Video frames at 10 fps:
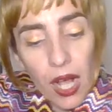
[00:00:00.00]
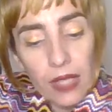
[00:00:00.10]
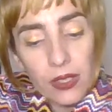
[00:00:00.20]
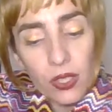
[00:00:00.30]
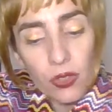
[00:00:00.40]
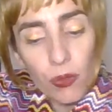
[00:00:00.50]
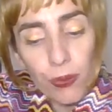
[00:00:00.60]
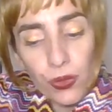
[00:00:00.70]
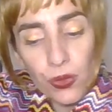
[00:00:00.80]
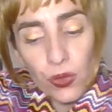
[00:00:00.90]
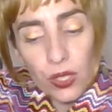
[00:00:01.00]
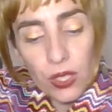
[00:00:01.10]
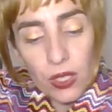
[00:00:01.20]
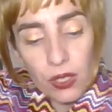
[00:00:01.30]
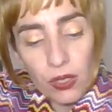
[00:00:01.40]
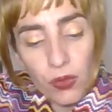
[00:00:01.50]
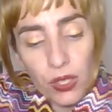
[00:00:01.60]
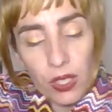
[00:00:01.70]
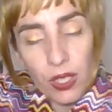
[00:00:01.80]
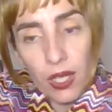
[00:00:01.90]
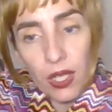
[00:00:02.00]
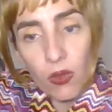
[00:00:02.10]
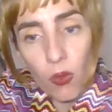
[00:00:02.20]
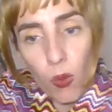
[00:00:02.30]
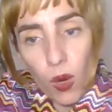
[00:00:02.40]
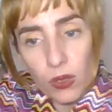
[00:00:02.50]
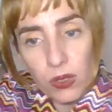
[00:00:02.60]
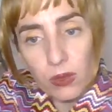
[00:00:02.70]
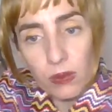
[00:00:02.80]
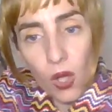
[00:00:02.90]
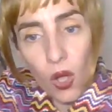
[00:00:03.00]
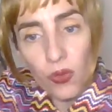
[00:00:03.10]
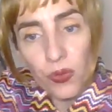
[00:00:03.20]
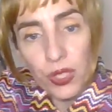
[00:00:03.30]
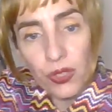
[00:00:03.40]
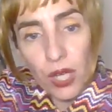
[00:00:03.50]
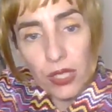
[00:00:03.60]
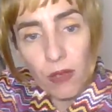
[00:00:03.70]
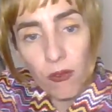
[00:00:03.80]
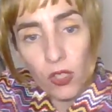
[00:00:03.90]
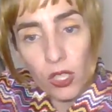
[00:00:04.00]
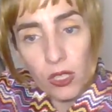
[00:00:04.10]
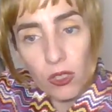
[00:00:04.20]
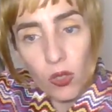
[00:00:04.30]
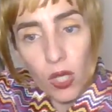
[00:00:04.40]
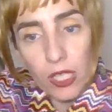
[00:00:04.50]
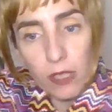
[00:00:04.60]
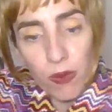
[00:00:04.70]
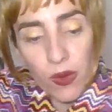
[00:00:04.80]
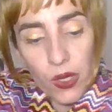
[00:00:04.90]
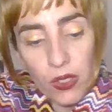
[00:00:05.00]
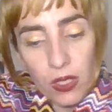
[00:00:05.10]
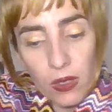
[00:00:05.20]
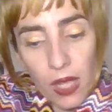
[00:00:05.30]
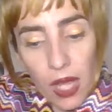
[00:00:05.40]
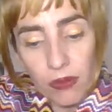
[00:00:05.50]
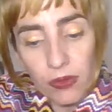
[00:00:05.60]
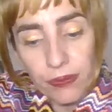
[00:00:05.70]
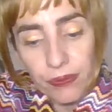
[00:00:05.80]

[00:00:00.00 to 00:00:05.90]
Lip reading: other new opportunities with the king of wands. Always ready for a new experience in love.